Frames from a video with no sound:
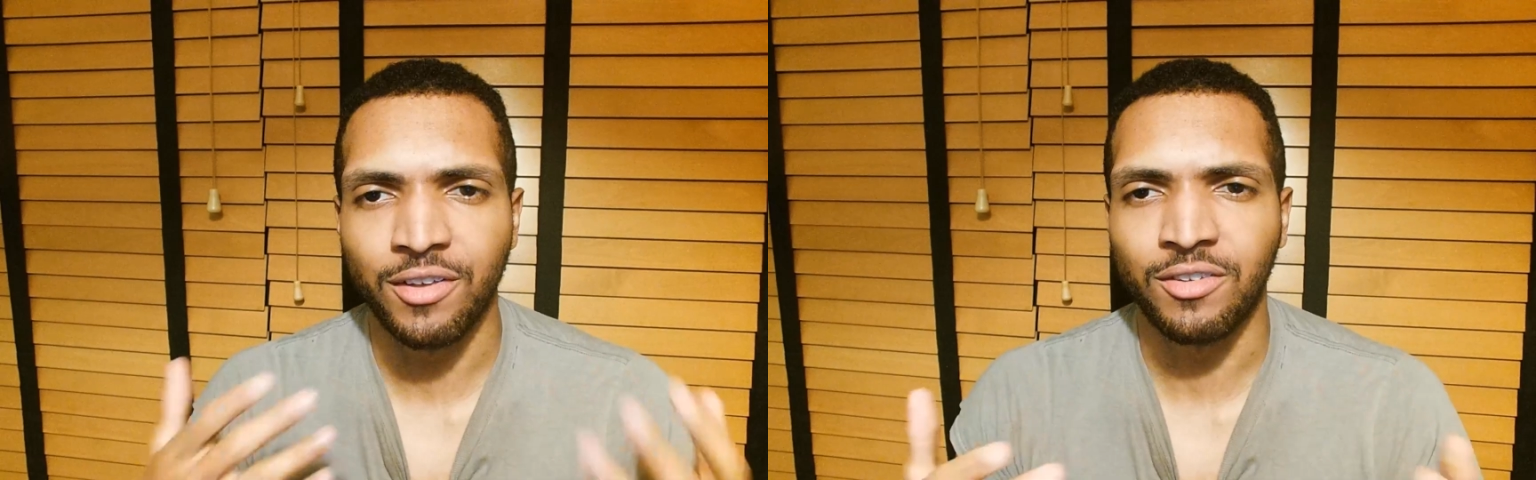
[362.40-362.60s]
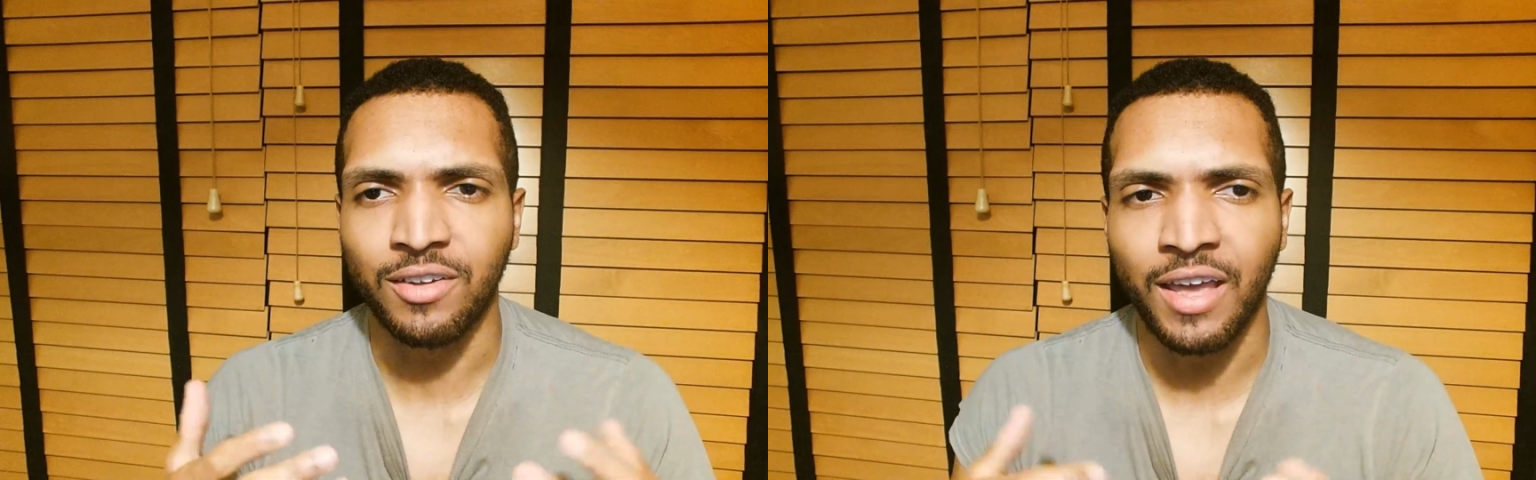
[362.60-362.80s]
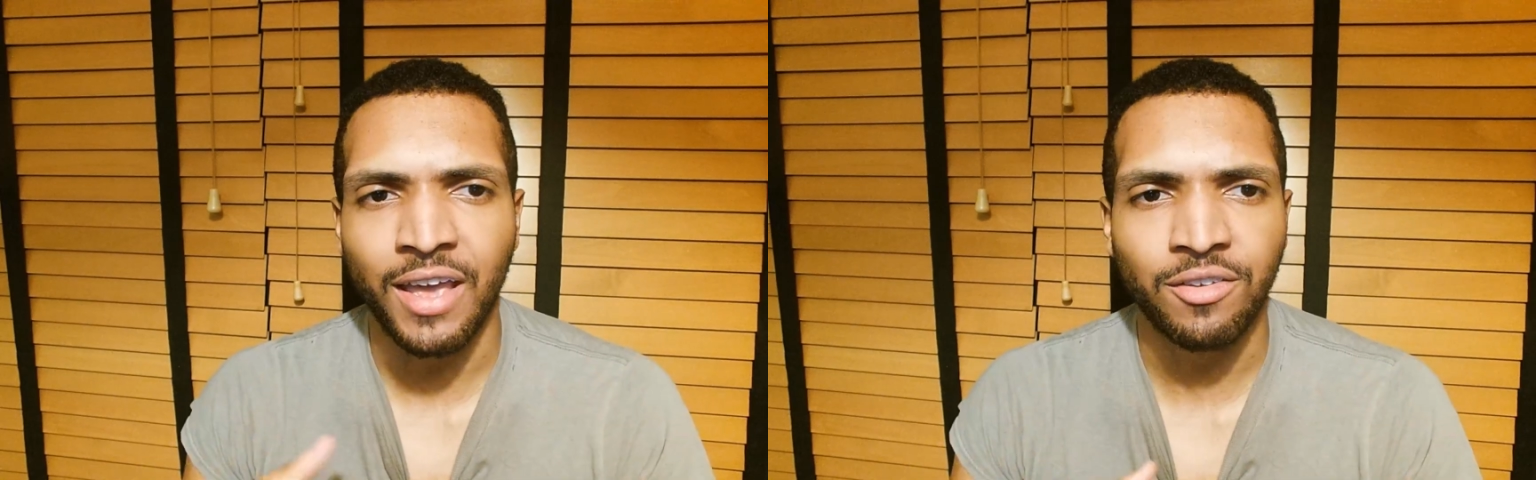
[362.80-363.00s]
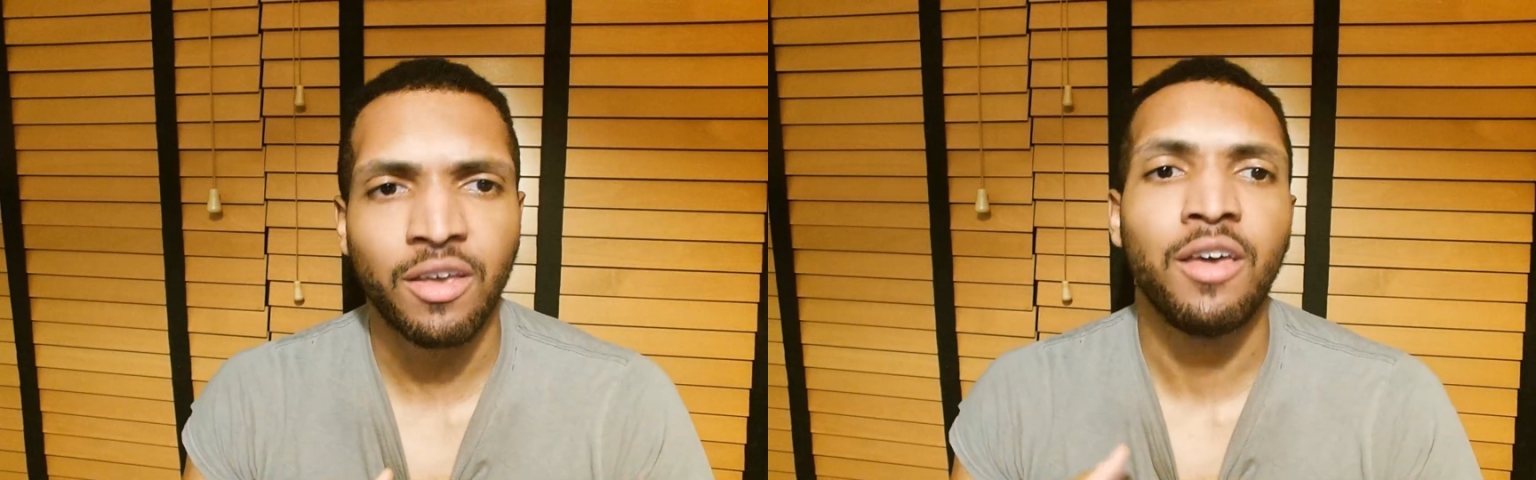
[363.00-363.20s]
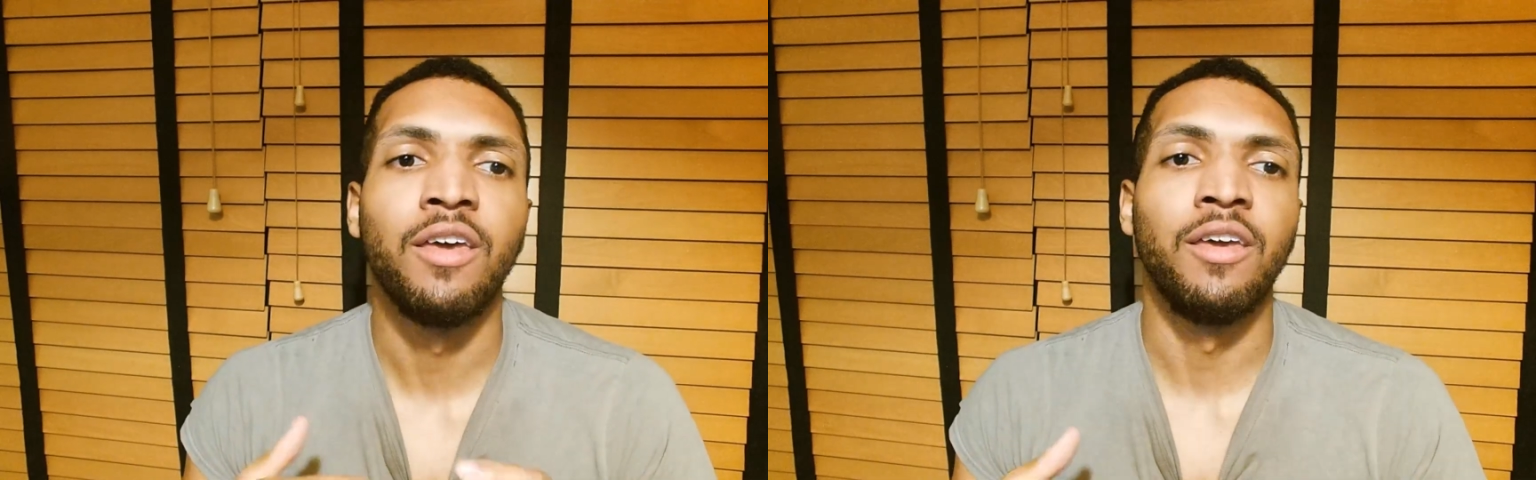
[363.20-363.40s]
60 days.
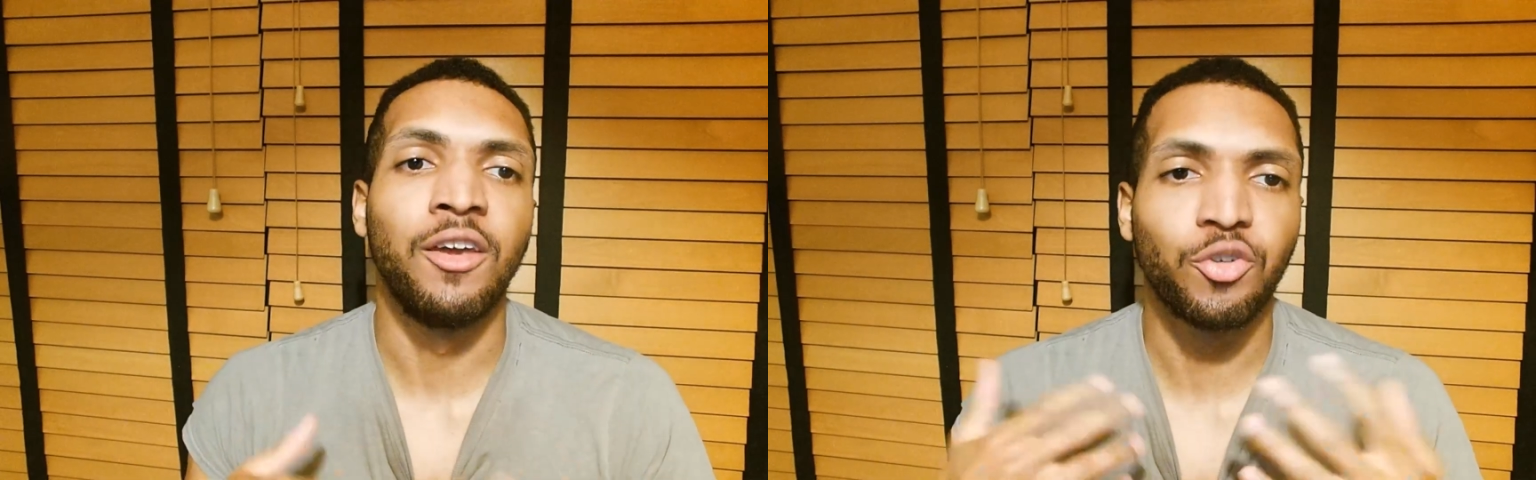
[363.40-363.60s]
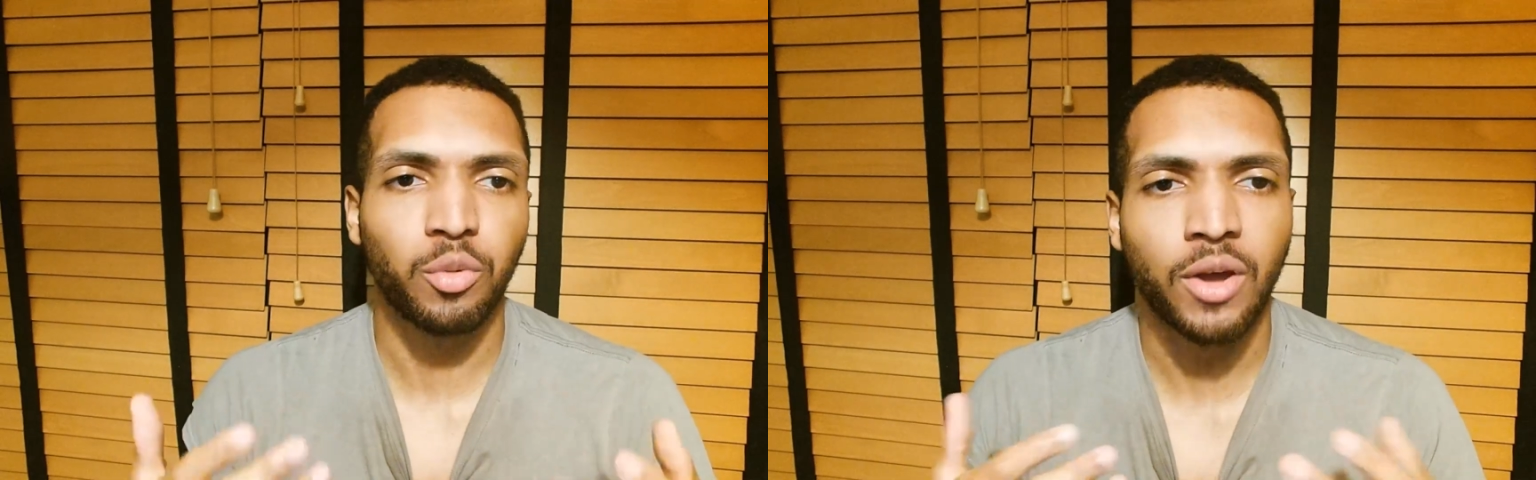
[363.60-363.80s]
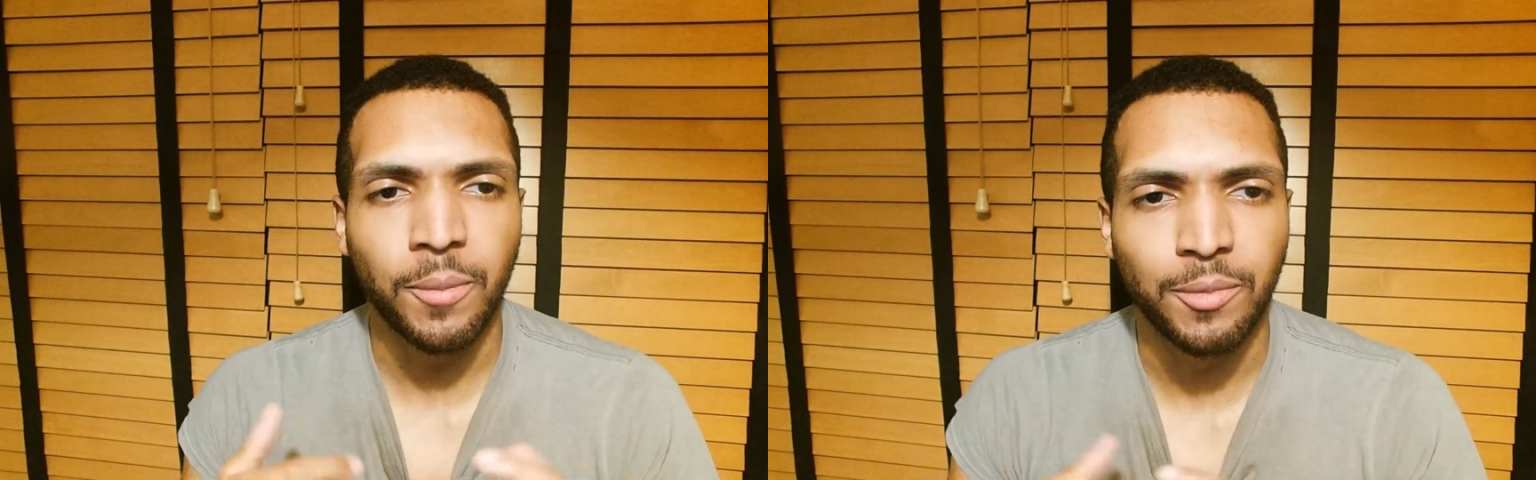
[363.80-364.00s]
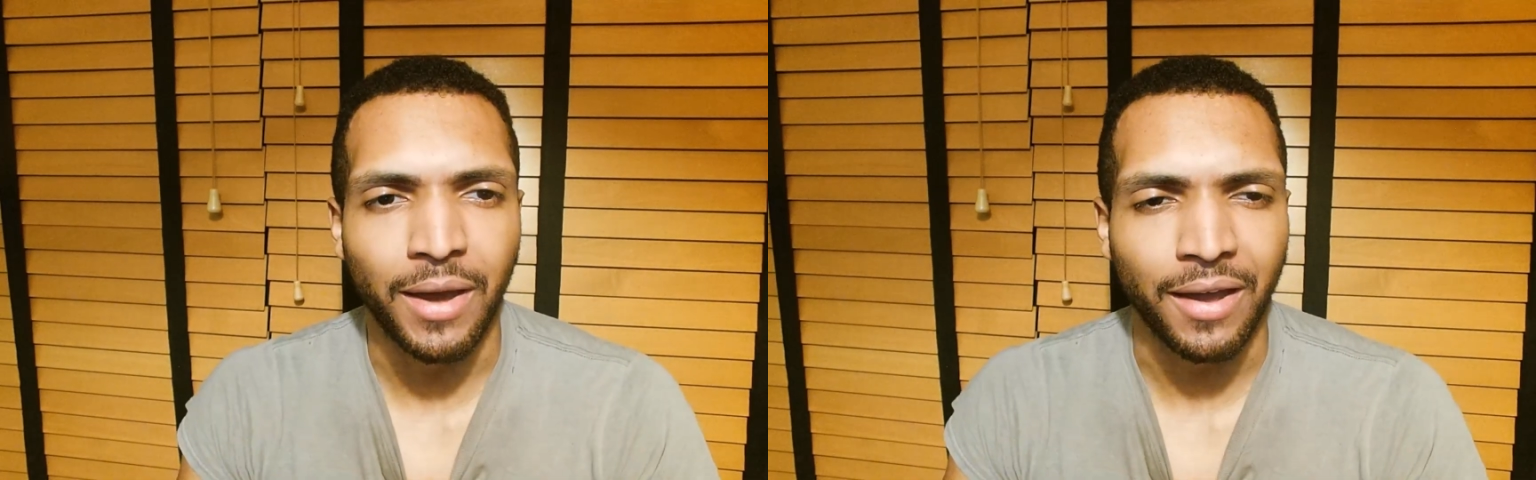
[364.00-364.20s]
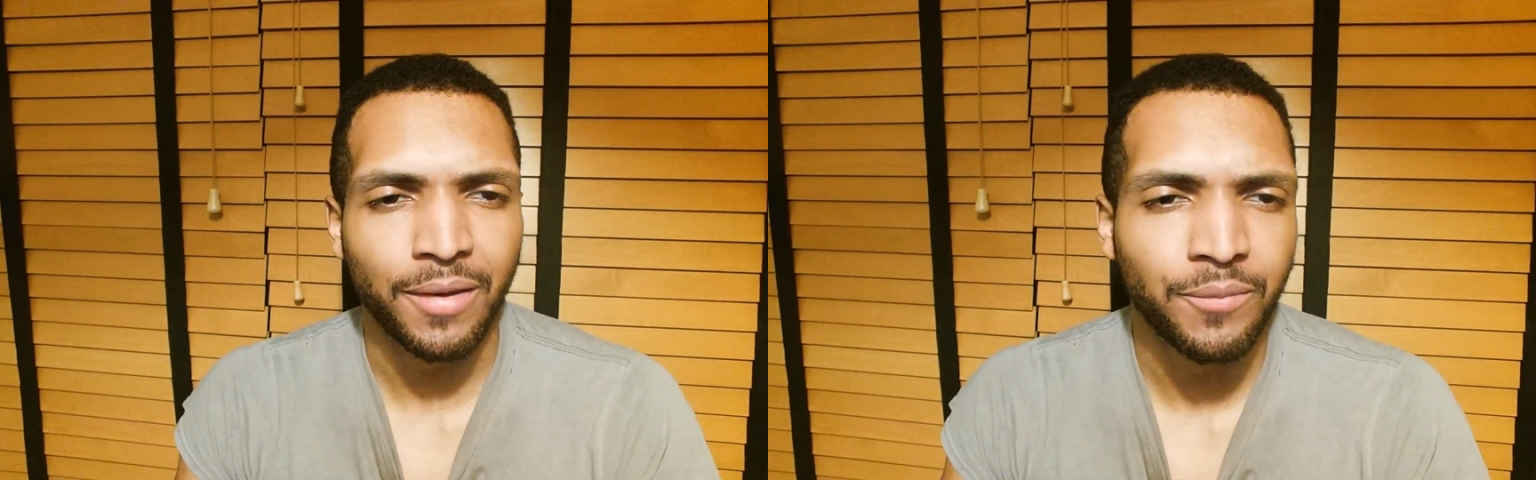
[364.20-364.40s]
Here's what comes back.